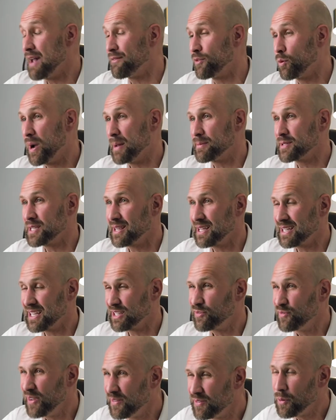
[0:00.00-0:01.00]
I have a website that
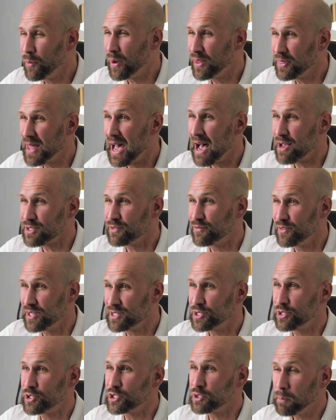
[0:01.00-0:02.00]
gets 51,000
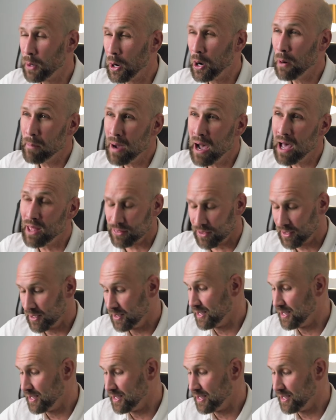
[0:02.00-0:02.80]
visitors per month.